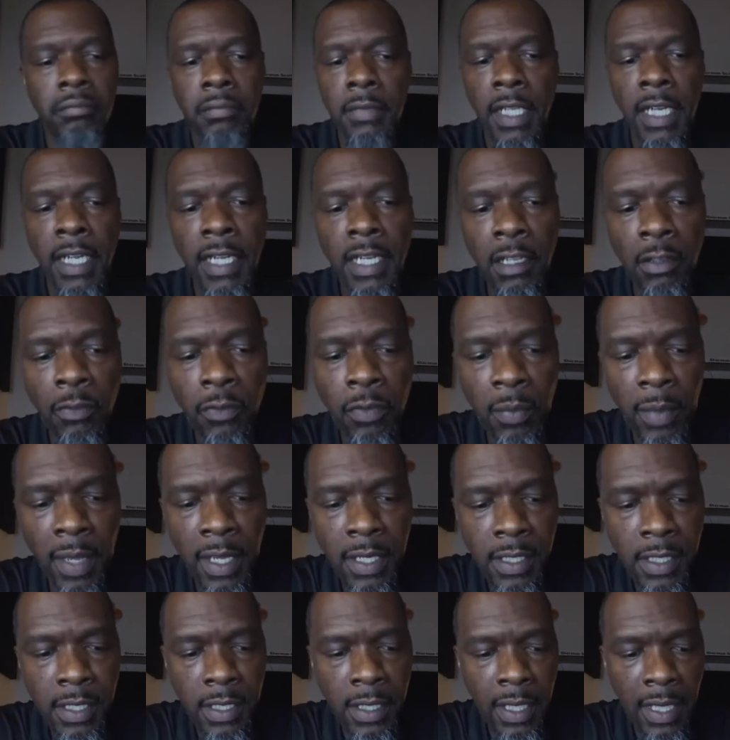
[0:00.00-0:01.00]
Any
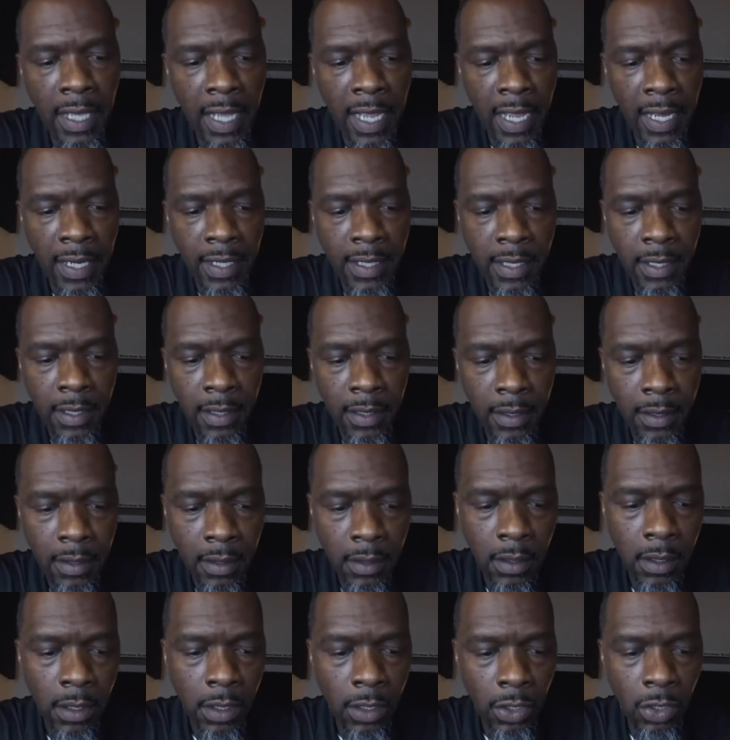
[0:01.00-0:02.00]
information that
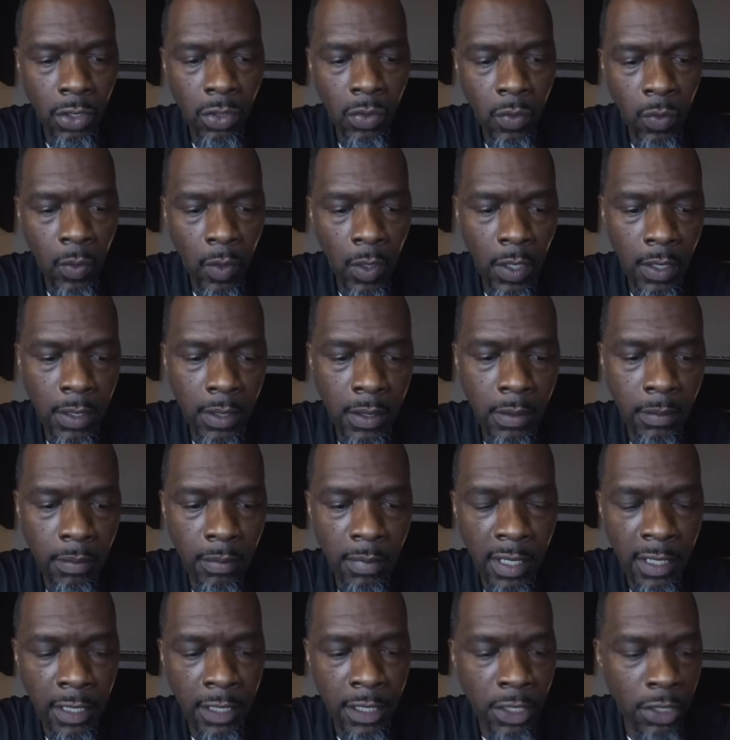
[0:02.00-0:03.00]
you want
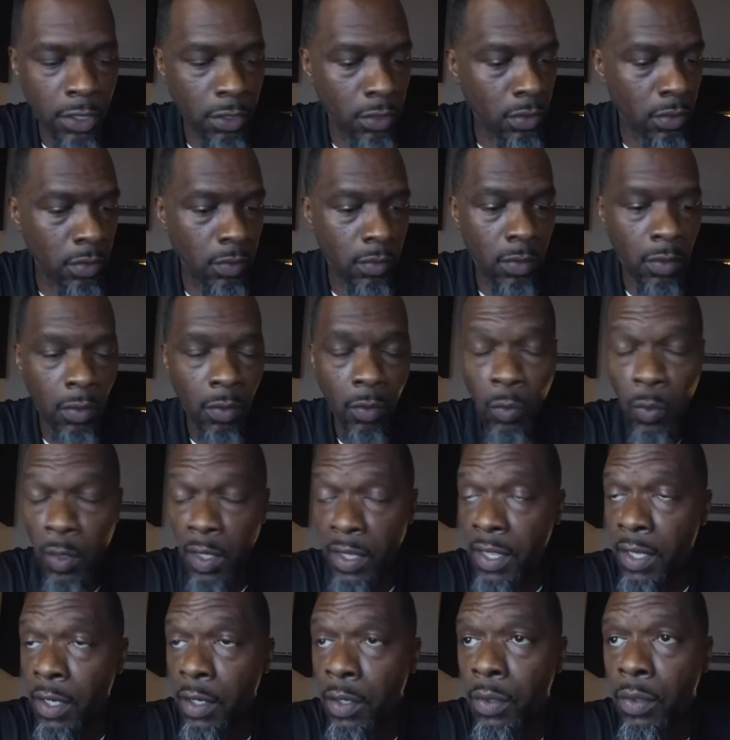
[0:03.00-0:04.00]
me to
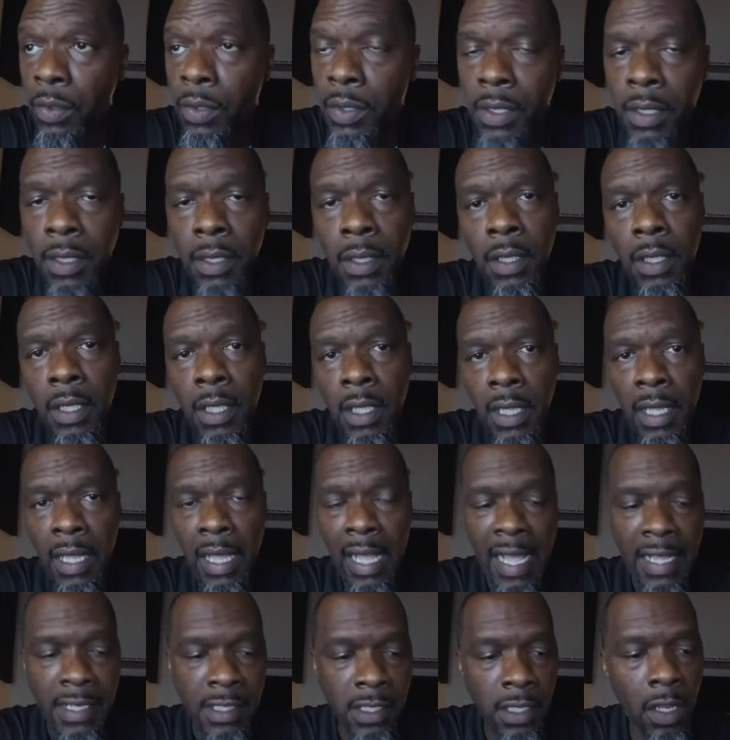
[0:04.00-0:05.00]
withhold,
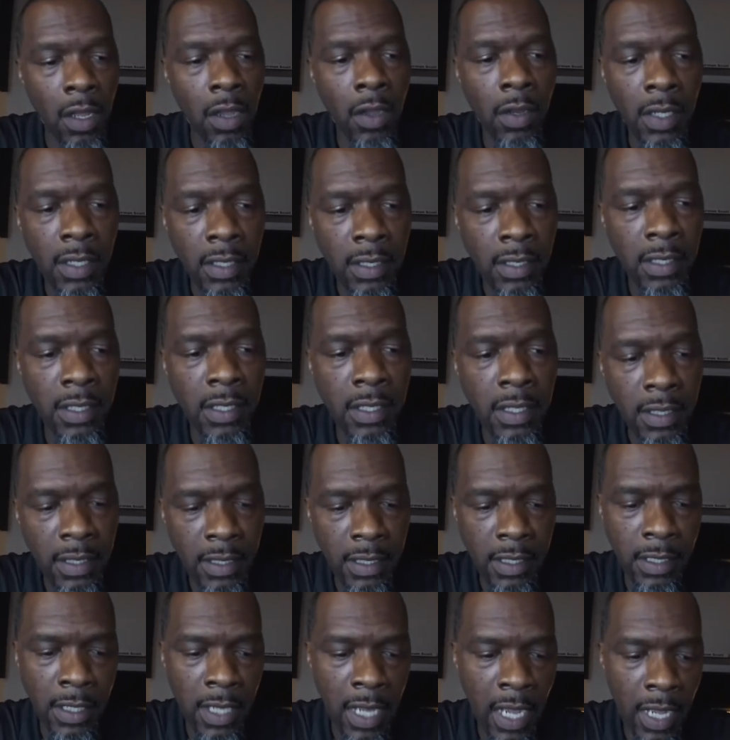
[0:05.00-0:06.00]
as long as
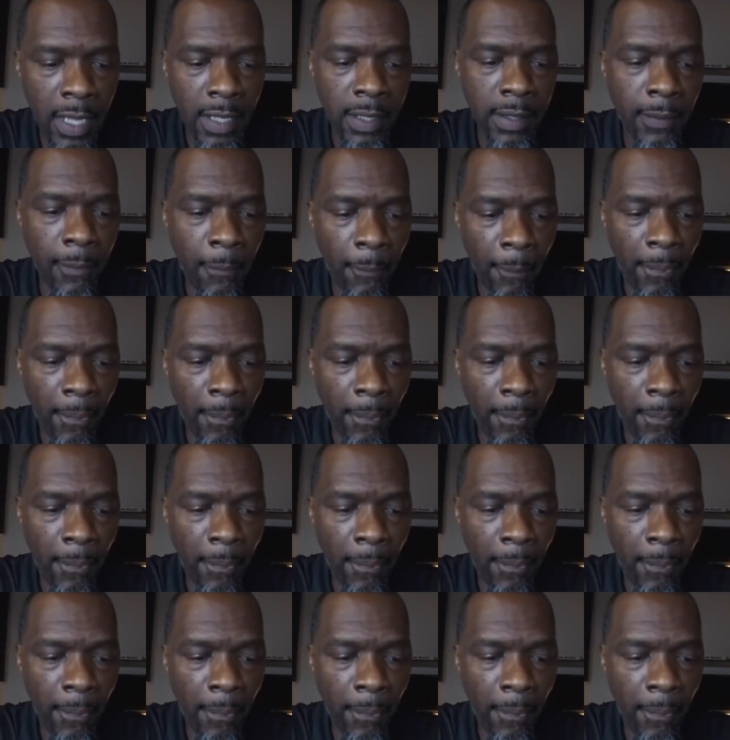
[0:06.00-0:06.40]
it's not